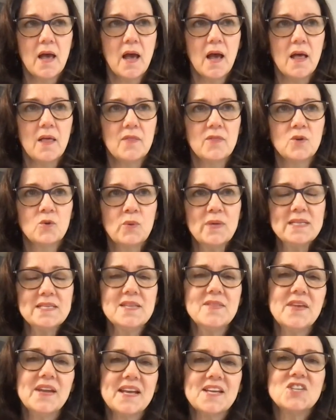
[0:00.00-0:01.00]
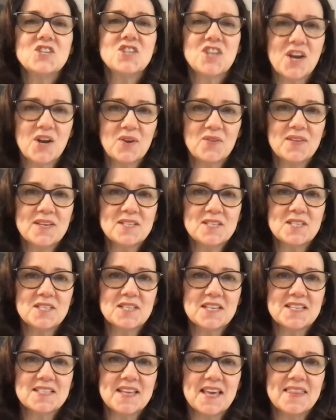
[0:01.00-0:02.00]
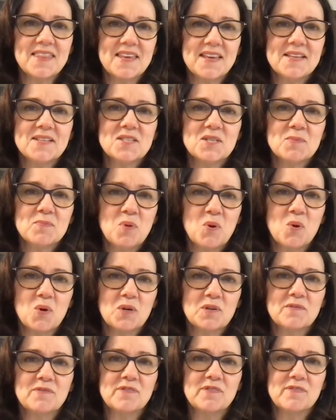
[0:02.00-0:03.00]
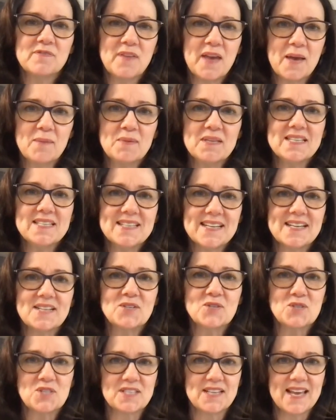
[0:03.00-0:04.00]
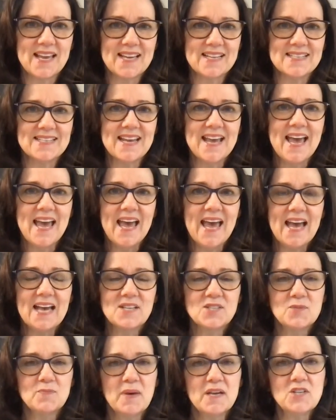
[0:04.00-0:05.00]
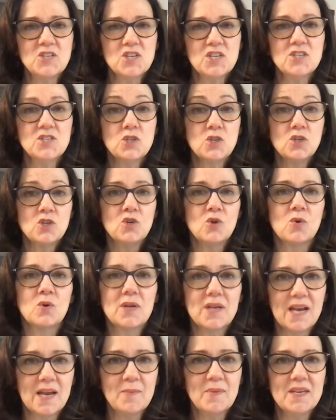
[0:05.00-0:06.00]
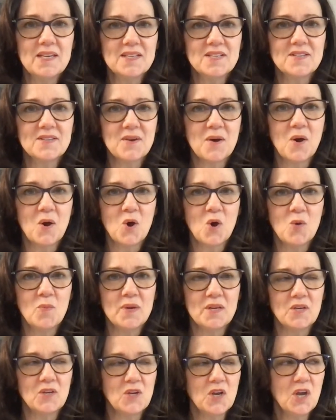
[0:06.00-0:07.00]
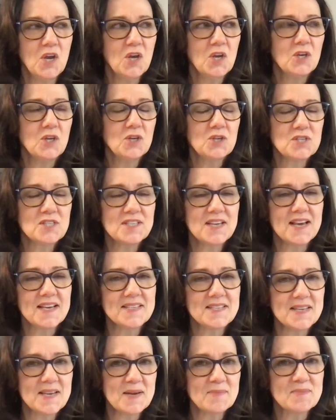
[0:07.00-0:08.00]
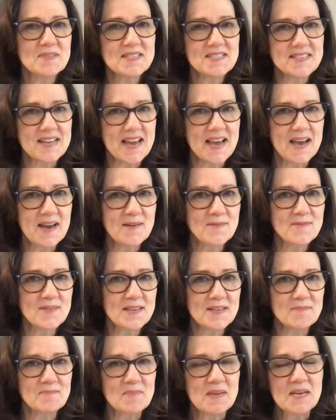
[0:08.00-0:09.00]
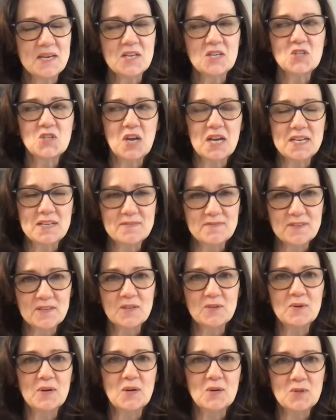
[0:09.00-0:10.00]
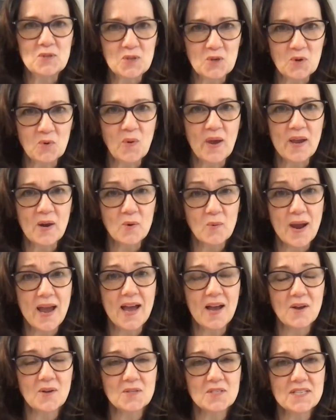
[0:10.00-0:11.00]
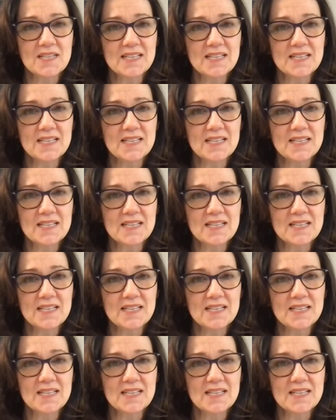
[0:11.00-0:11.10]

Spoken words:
The reason that I share this is because I think it's important for families to understand, as much as you're coming into the home and you're sizing up the staff and trying to figure out your way around,